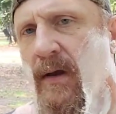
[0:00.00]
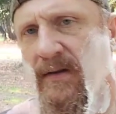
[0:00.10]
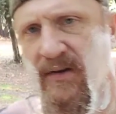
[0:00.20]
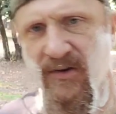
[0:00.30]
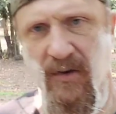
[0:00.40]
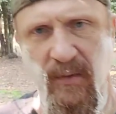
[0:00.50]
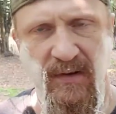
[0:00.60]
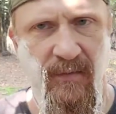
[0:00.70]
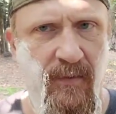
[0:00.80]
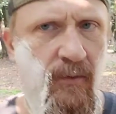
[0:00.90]
is extremely
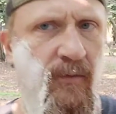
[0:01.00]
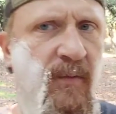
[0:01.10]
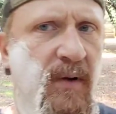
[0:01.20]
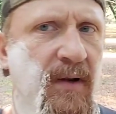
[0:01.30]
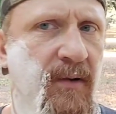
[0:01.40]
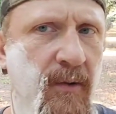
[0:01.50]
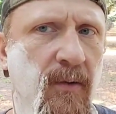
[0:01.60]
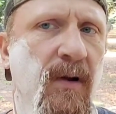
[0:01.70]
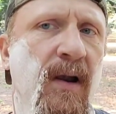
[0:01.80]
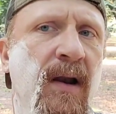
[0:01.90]
difficult for me to
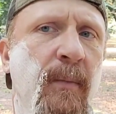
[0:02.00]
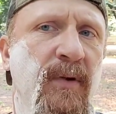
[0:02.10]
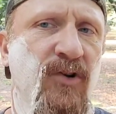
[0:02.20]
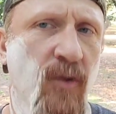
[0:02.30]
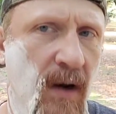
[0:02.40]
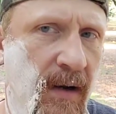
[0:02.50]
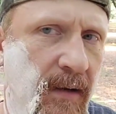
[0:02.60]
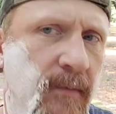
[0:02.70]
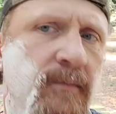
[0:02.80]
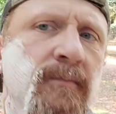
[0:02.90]
do, and I've been
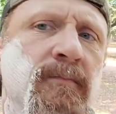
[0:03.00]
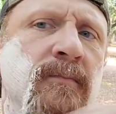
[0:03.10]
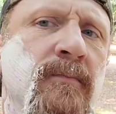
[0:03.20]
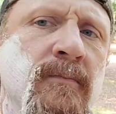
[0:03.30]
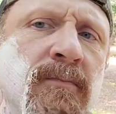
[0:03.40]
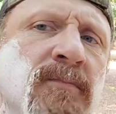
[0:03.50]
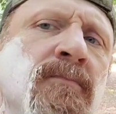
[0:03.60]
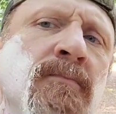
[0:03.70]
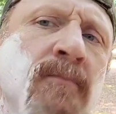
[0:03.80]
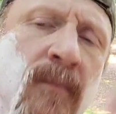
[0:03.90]
trying
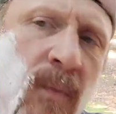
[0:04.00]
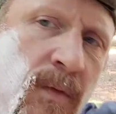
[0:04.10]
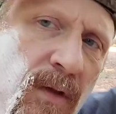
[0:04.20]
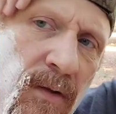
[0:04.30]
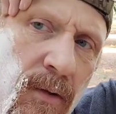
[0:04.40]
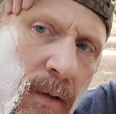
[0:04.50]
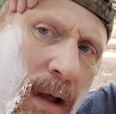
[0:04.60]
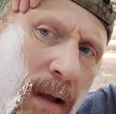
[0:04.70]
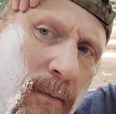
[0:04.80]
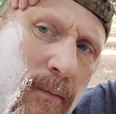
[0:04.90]
to do
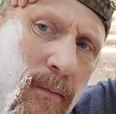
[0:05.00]
that.